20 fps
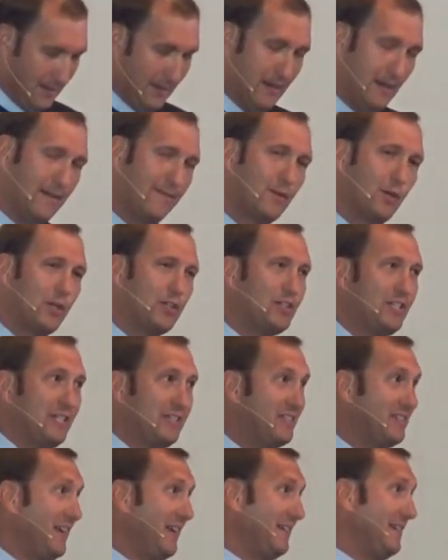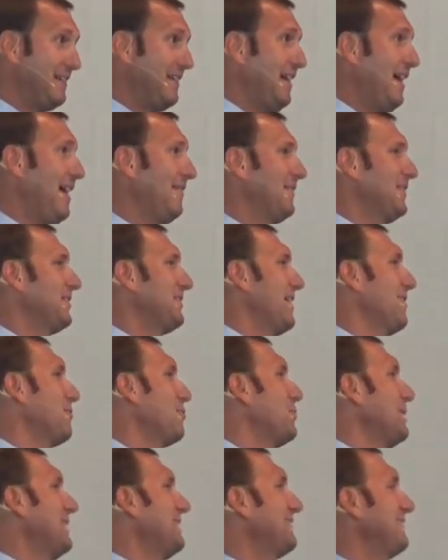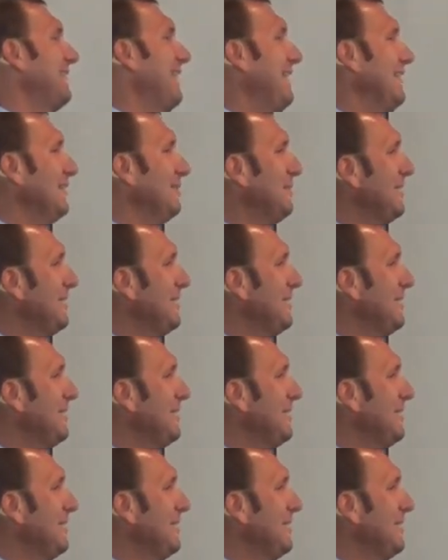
Of course, he ascended to heaven several weeks later,